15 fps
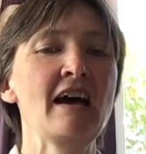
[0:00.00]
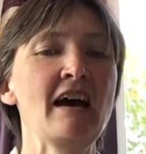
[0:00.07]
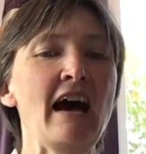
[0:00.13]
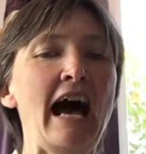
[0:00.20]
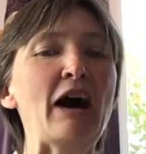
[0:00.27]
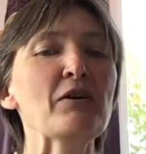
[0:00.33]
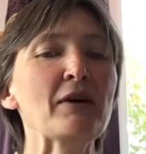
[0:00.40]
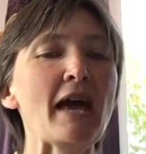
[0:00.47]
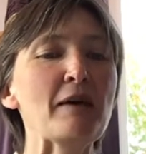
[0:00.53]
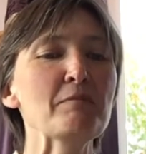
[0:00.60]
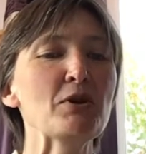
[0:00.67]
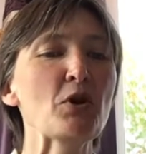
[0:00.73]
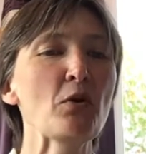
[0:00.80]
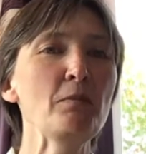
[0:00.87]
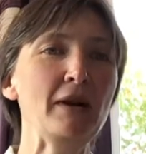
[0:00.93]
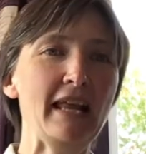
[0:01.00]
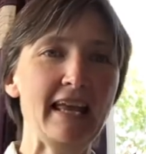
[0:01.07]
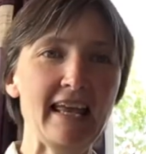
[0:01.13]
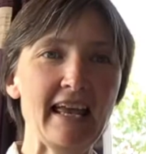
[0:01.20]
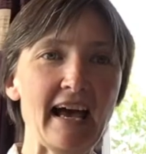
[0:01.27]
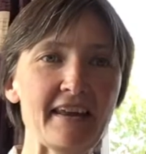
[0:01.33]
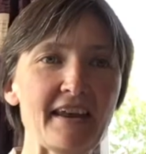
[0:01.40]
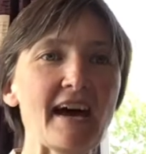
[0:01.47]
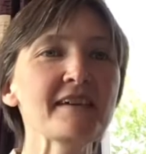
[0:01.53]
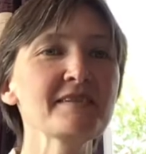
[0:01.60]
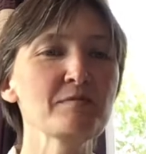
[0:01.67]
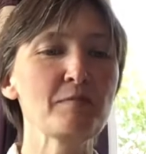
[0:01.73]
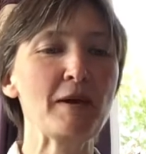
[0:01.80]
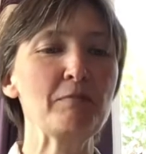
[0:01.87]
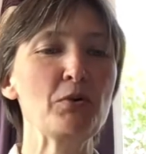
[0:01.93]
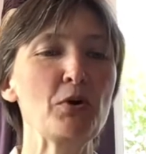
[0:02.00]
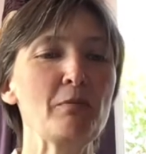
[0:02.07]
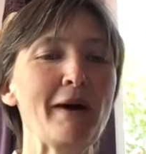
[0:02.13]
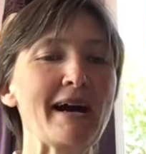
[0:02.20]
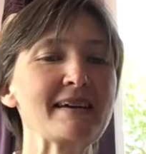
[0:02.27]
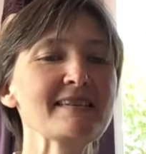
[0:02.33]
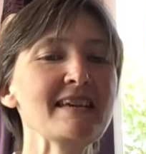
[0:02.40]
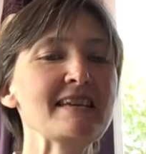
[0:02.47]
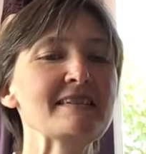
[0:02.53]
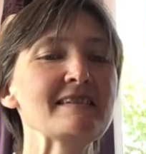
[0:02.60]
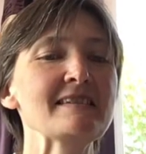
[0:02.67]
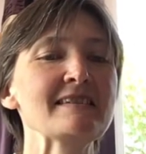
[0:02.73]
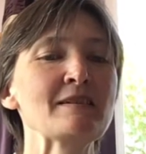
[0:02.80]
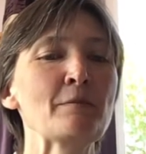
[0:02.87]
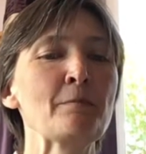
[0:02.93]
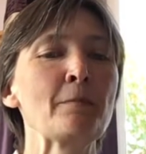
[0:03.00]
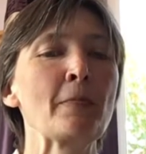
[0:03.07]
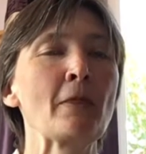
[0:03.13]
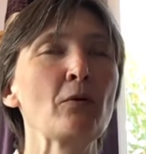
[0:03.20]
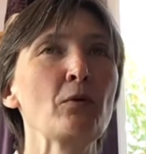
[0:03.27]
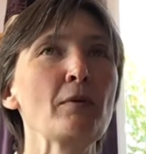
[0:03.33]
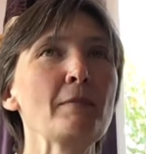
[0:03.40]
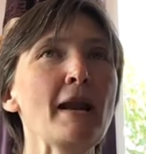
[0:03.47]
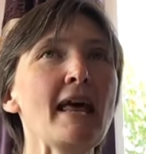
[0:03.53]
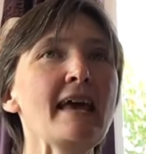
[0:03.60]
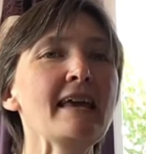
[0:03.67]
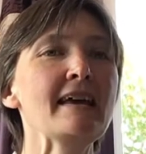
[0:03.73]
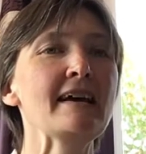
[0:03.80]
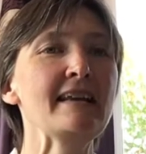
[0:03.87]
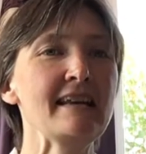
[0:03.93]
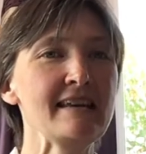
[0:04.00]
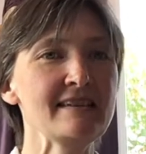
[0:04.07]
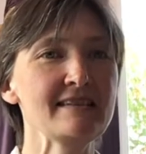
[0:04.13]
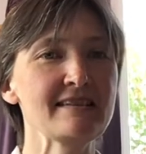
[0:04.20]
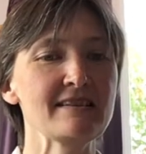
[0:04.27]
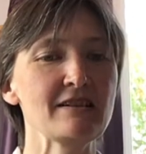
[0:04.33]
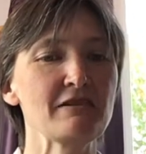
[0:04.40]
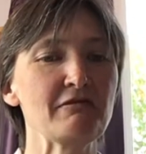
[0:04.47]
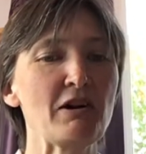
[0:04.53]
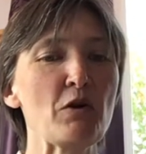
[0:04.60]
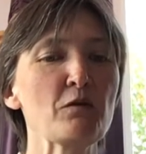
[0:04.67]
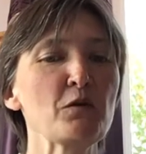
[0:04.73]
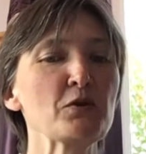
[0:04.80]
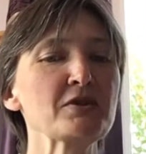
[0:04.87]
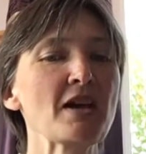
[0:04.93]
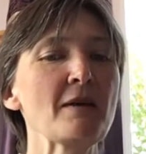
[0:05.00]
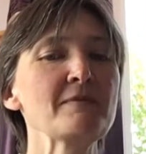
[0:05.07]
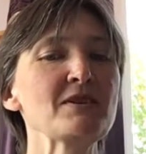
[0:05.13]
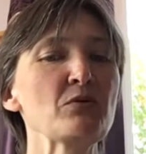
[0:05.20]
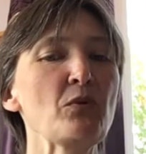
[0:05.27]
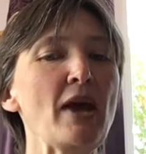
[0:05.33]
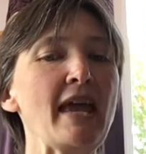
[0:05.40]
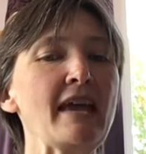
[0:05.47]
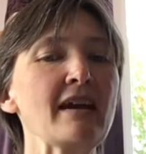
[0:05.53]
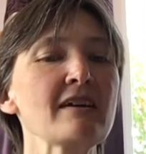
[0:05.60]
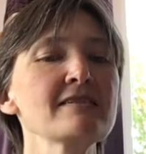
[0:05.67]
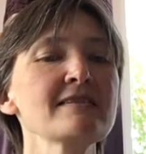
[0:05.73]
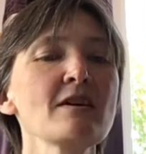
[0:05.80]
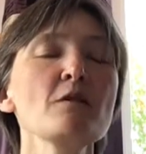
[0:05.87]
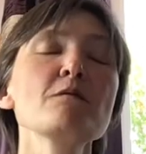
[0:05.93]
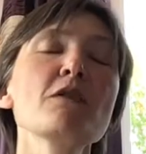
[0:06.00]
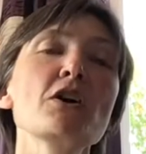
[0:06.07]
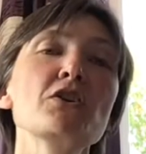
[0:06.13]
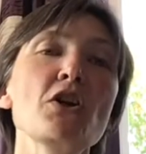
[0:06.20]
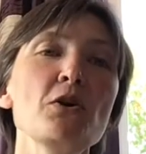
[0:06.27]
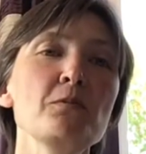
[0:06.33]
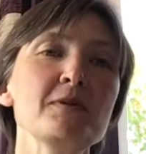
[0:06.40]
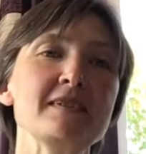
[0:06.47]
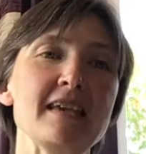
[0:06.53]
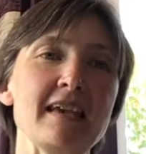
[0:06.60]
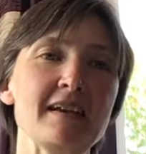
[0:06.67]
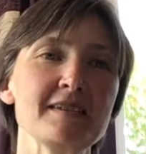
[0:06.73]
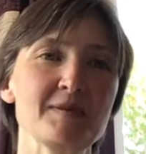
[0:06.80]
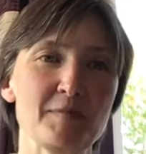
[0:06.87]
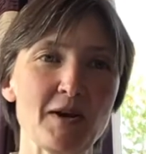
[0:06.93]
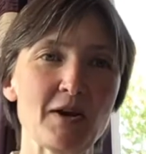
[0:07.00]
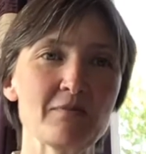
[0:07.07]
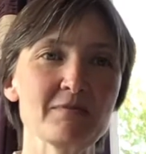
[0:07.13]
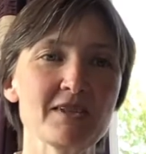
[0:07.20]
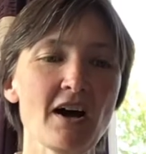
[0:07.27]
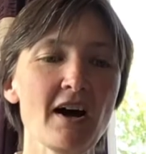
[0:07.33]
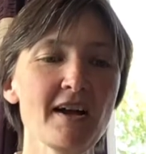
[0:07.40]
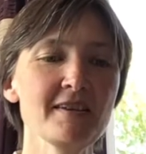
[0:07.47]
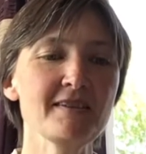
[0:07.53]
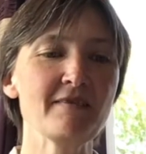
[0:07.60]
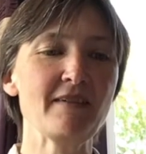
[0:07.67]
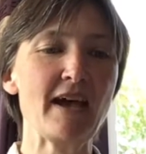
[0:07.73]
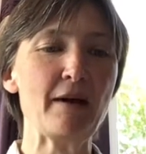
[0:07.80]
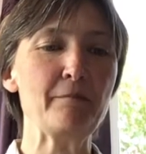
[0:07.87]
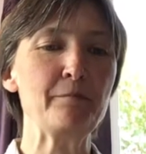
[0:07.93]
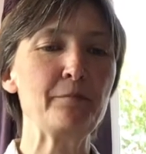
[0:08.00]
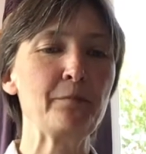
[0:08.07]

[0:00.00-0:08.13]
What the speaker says: Out came Monopoly, and it hasn't been put back since. We play at least three or four times a week, and so far nobody has become tired of it.